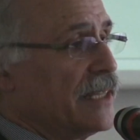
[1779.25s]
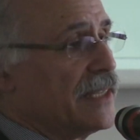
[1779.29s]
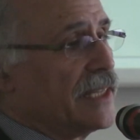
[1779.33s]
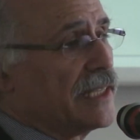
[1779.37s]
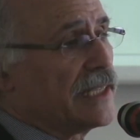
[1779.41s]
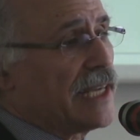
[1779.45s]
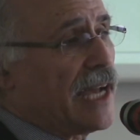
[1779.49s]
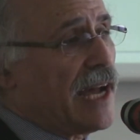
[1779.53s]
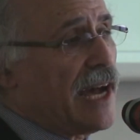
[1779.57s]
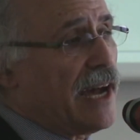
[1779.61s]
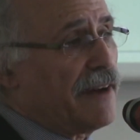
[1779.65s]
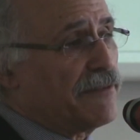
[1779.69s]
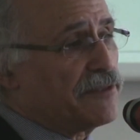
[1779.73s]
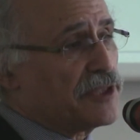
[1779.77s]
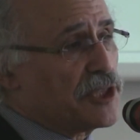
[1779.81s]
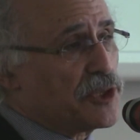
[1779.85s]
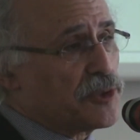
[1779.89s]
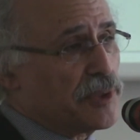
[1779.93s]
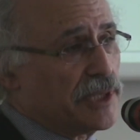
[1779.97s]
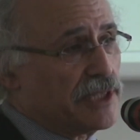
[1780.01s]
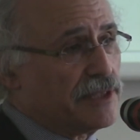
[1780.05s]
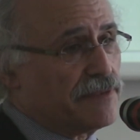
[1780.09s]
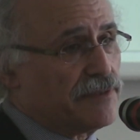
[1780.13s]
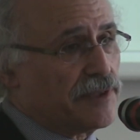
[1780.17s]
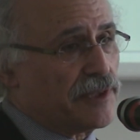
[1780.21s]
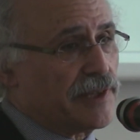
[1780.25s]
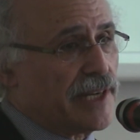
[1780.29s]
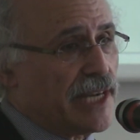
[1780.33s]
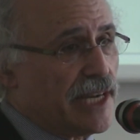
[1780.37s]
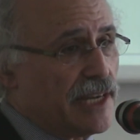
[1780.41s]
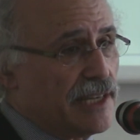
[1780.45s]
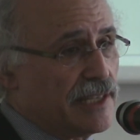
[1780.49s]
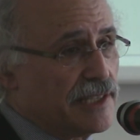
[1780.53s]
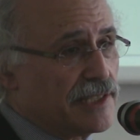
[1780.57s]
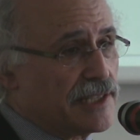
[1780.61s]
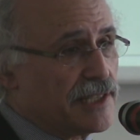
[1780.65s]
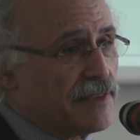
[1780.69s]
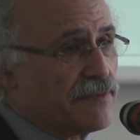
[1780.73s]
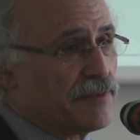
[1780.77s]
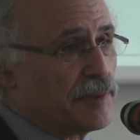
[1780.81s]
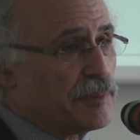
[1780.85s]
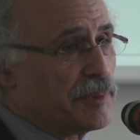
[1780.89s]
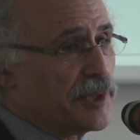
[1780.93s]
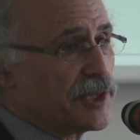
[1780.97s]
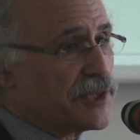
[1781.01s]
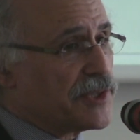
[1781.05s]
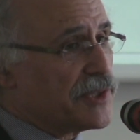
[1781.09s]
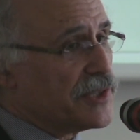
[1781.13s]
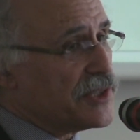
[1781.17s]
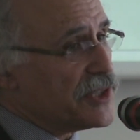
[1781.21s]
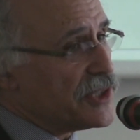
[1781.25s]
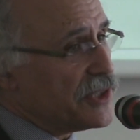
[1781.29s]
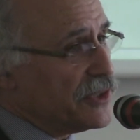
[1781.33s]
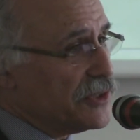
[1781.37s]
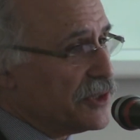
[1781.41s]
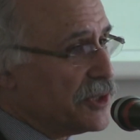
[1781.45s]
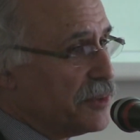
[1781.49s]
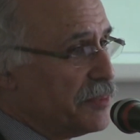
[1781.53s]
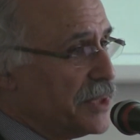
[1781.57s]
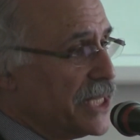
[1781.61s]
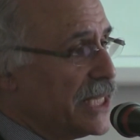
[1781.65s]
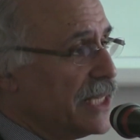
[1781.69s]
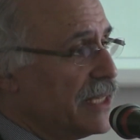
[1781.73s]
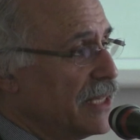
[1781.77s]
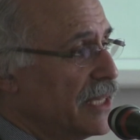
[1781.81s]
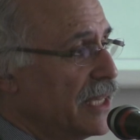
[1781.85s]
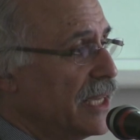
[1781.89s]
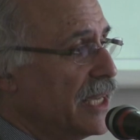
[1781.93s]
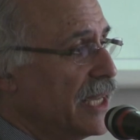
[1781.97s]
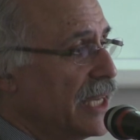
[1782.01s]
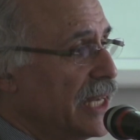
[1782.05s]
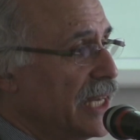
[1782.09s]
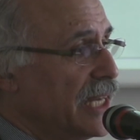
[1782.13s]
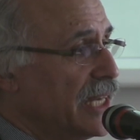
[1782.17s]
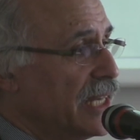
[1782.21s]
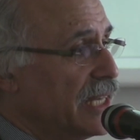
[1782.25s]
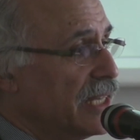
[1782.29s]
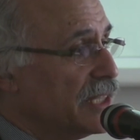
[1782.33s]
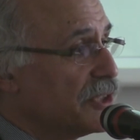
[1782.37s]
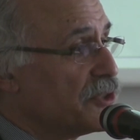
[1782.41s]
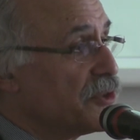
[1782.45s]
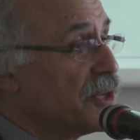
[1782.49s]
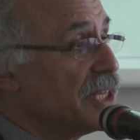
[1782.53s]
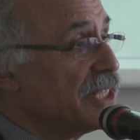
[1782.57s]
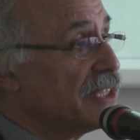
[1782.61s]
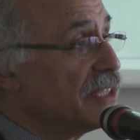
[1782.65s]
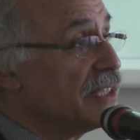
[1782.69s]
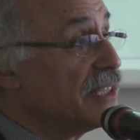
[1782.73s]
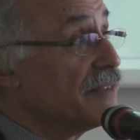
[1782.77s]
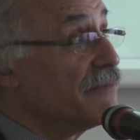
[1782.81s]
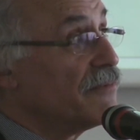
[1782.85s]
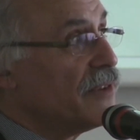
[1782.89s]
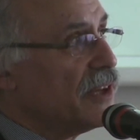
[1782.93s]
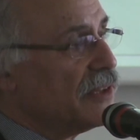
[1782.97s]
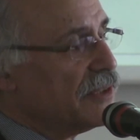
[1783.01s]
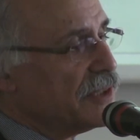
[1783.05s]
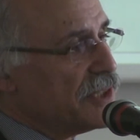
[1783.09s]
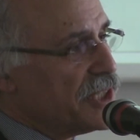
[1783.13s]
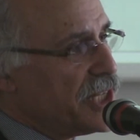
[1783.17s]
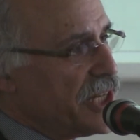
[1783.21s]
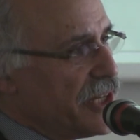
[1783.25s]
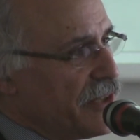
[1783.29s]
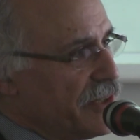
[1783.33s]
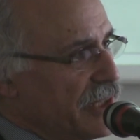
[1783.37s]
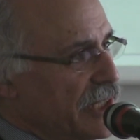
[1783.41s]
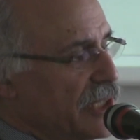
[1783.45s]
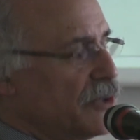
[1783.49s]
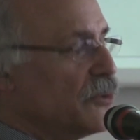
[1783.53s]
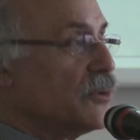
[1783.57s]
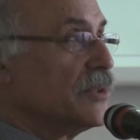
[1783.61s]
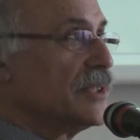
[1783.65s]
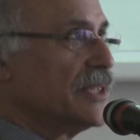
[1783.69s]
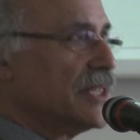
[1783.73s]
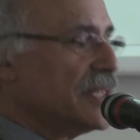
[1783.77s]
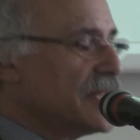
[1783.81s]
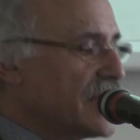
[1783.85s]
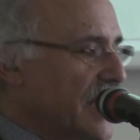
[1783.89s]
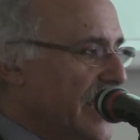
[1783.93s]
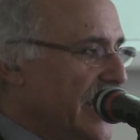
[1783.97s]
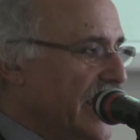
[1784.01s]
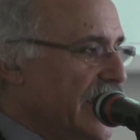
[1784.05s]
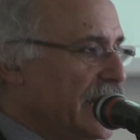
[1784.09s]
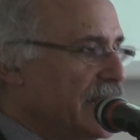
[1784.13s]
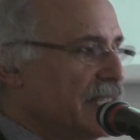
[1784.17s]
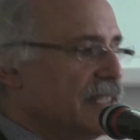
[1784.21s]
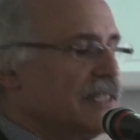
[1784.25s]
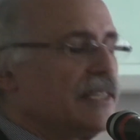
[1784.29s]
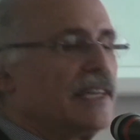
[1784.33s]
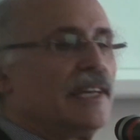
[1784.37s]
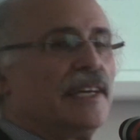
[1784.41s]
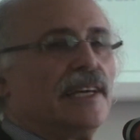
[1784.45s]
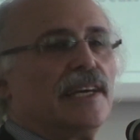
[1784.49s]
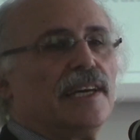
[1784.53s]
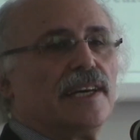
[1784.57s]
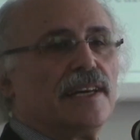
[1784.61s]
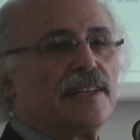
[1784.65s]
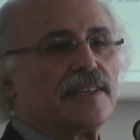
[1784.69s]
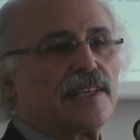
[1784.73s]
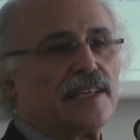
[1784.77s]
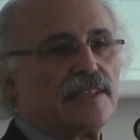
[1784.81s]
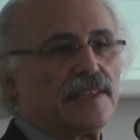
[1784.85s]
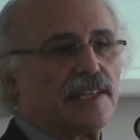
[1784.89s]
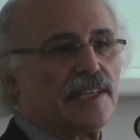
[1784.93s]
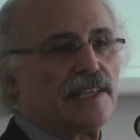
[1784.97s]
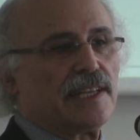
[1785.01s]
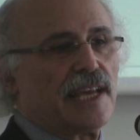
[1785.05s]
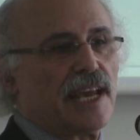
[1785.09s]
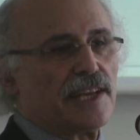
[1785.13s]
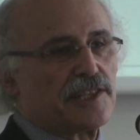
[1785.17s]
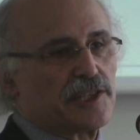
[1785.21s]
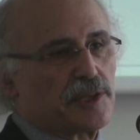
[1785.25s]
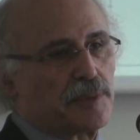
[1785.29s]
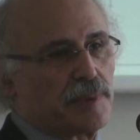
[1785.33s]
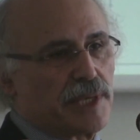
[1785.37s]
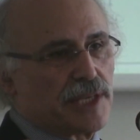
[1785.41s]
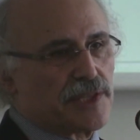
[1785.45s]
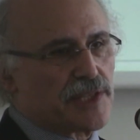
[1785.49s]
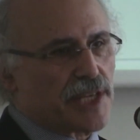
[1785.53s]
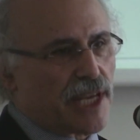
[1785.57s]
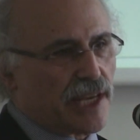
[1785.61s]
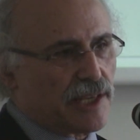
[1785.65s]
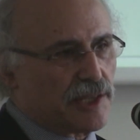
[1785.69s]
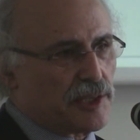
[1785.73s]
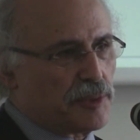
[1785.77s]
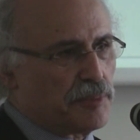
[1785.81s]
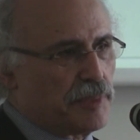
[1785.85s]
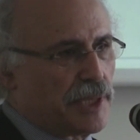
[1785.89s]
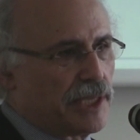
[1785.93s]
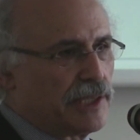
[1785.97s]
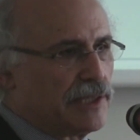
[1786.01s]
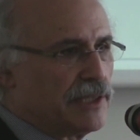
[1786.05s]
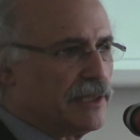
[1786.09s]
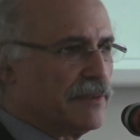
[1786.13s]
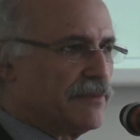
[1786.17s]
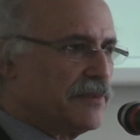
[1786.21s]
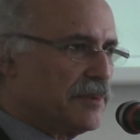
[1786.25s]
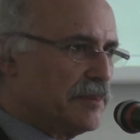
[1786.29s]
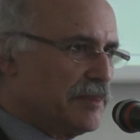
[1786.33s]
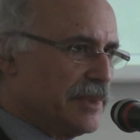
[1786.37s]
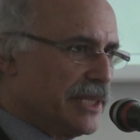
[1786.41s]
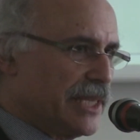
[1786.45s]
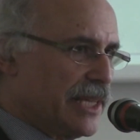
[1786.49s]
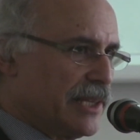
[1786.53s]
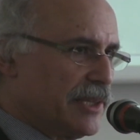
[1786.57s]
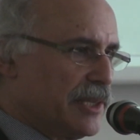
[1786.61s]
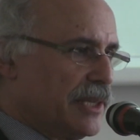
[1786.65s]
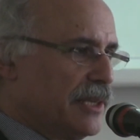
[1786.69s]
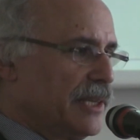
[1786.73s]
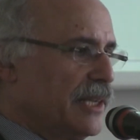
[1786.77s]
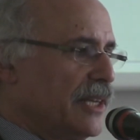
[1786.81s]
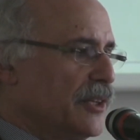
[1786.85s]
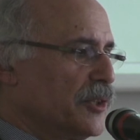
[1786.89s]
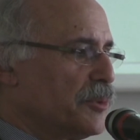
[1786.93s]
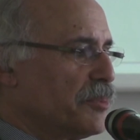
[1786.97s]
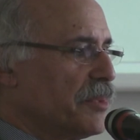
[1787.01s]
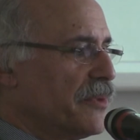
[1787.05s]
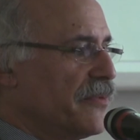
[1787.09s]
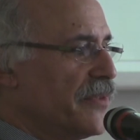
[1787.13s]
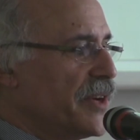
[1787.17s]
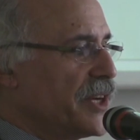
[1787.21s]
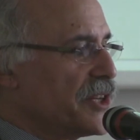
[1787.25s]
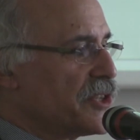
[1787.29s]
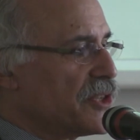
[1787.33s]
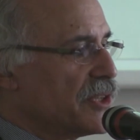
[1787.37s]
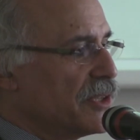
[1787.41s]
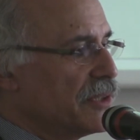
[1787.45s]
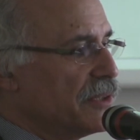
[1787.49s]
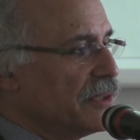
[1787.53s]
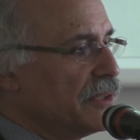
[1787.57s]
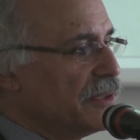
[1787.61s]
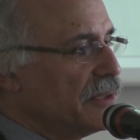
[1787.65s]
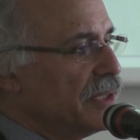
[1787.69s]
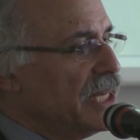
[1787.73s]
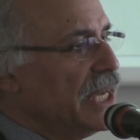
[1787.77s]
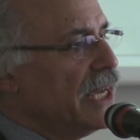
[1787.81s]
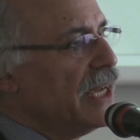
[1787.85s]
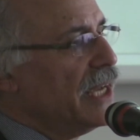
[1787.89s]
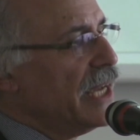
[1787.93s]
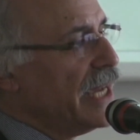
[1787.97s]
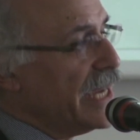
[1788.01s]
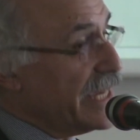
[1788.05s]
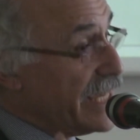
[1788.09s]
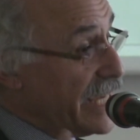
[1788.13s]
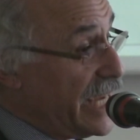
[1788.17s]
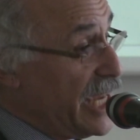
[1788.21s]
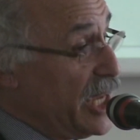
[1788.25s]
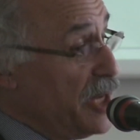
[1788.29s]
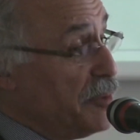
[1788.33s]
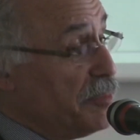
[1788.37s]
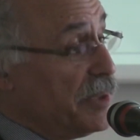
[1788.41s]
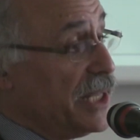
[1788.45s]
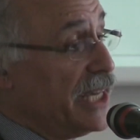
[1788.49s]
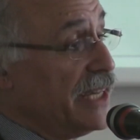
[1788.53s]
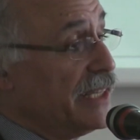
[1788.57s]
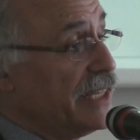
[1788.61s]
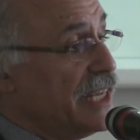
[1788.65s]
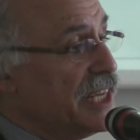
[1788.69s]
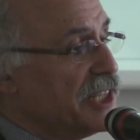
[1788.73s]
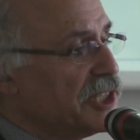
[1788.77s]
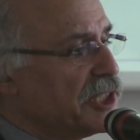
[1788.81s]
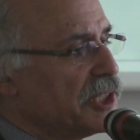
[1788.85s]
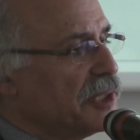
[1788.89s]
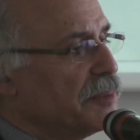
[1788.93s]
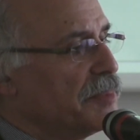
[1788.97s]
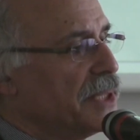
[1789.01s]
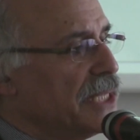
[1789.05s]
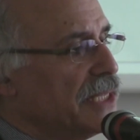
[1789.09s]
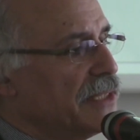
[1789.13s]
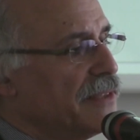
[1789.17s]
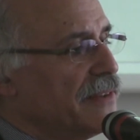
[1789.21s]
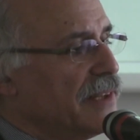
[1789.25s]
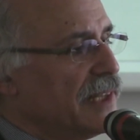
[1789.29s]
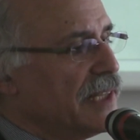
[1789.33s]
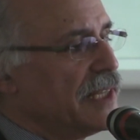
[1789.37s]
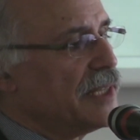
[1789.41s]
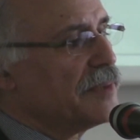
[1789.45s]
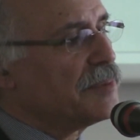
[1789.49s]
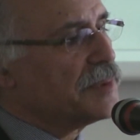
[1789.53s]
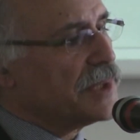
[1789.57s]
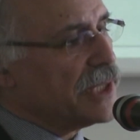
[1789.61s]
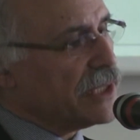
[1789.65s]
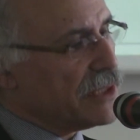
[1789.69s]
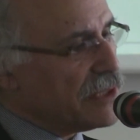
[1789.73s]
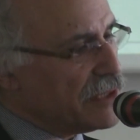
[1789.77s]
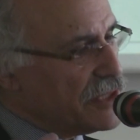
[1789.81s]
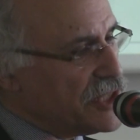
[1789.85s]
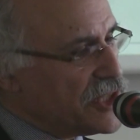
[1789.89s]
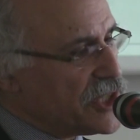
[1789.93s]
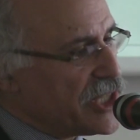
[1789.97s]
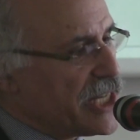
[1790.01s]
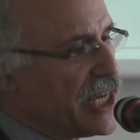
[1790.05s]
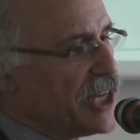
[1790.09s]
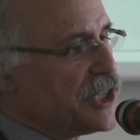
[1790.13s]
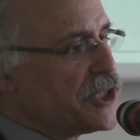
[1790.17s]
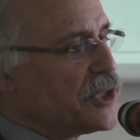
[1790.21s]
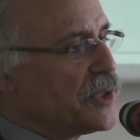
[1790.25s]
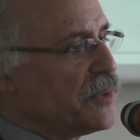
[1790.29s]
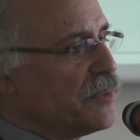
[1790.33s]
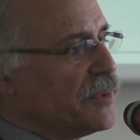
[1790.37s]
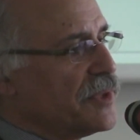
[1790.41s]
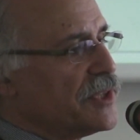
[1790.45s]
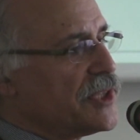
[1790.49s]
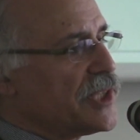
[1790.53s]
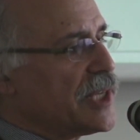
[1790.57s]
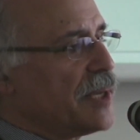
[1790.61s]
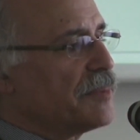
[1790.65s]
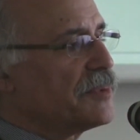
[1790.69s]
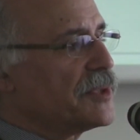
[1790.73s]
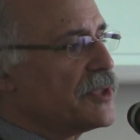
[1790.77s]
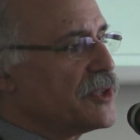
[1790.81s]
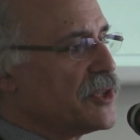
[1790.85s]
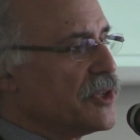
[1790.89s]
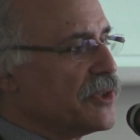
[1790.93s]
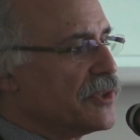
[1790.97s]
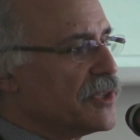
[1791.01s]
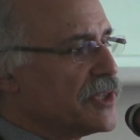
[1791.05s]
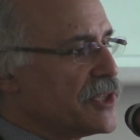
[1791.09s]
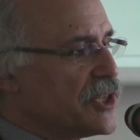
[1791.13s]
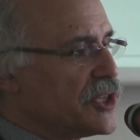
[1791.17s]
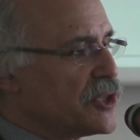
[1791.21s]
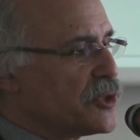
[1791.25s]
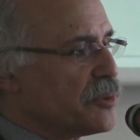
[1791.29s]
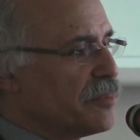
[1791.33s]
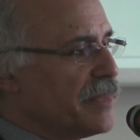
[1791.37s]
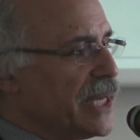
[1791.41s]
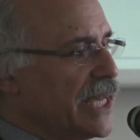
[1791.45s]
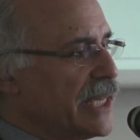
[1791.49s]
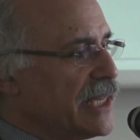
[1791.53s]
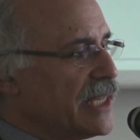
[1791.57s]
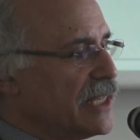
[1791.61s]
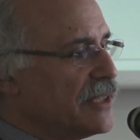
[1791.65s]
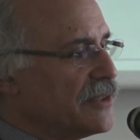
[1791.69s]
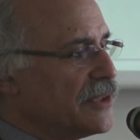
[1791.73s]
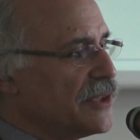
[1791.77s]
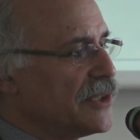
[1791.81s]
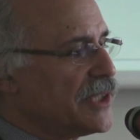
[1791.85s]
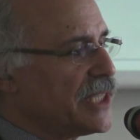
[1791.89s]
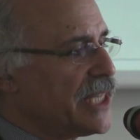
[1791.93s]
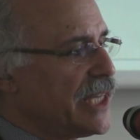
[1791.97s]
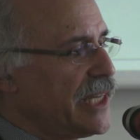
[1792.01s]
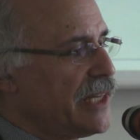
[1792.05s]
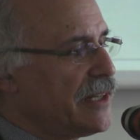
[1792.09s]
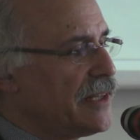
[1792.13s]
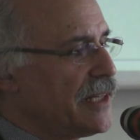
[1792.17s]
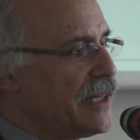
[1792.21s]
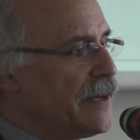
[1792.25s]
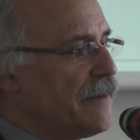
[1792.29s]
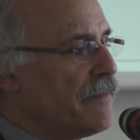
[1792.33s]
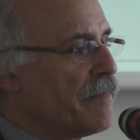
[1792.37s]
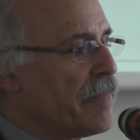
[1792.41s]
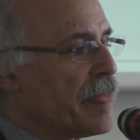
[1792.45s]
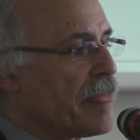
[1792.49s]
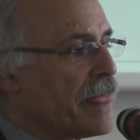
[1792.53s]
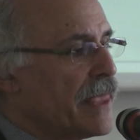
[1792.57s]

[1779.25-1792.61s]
Then after 24 hours, if the person is still to be treated involuntarily or detained, then it has to be a second opinion from another health professional. A care plan has to be developed in discussion with substitute decision-maker or carer.